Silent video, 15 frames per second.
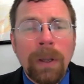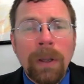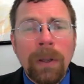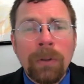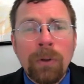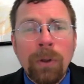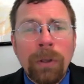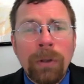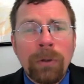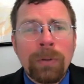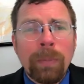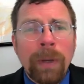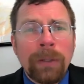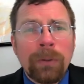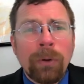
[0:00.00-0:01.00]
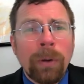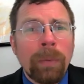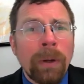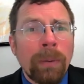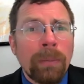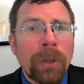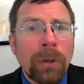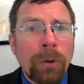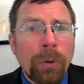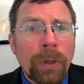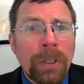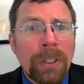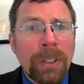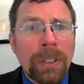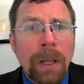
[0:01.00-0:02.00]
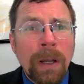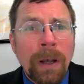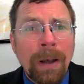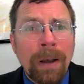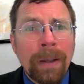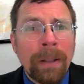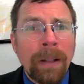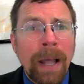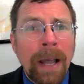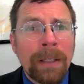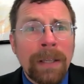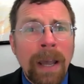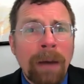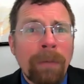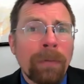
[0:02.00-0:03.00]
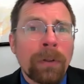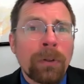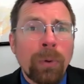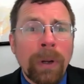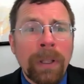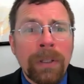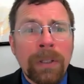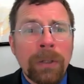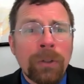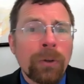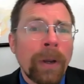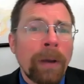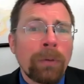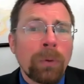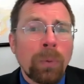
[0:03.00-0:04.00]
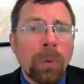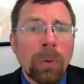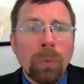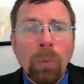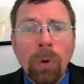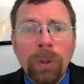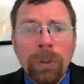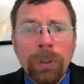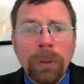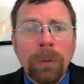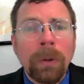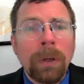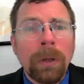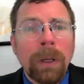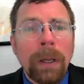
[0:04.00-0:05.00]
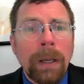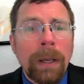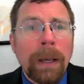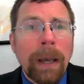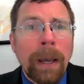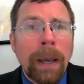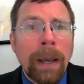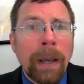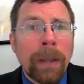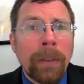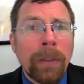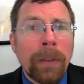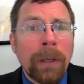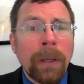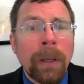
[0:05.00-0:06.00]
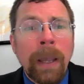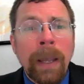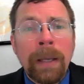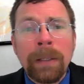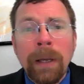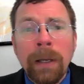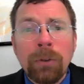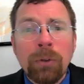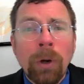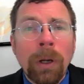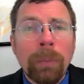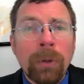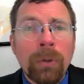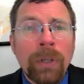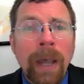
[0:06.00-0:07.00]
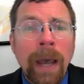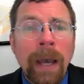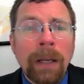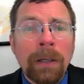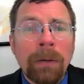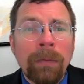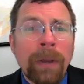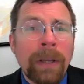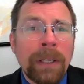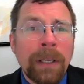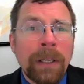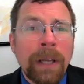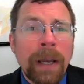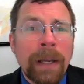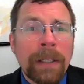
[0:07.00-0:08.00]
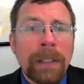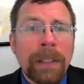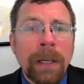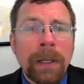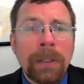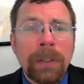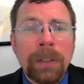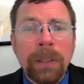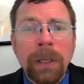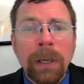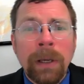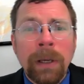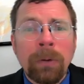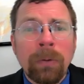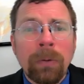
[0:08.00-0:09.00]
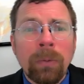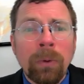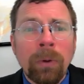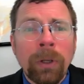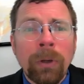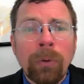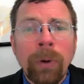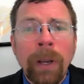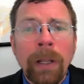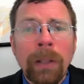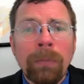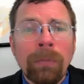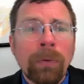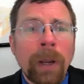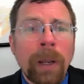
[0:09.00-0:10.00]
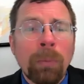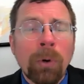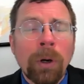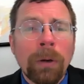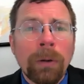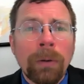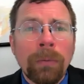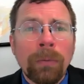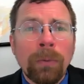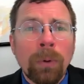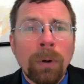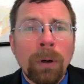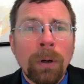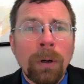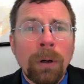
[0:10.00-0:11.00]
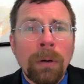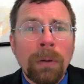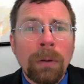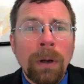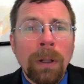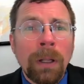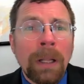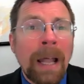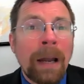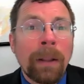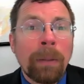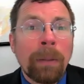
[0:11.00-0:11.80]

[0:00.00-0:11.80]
so the use of mandatory minimums increased in the last half of the 20th century after World War II. And the Anti-Drug Abuse Act of 1896, it really created the framework for a lot of the